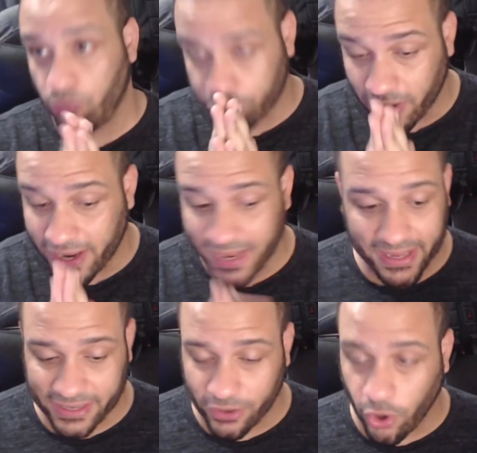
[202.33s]

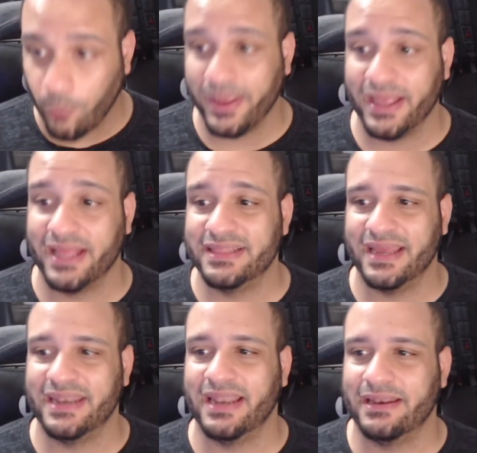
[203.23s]
praying and hoping
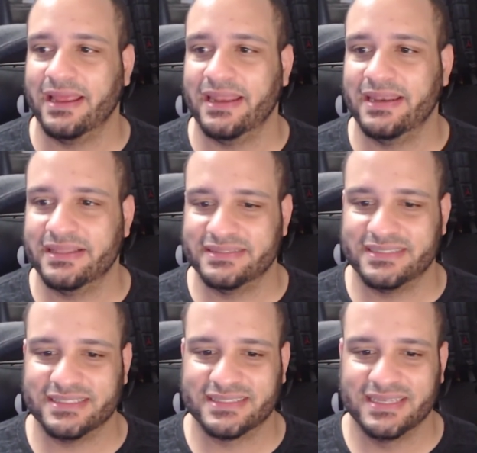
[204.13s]
and just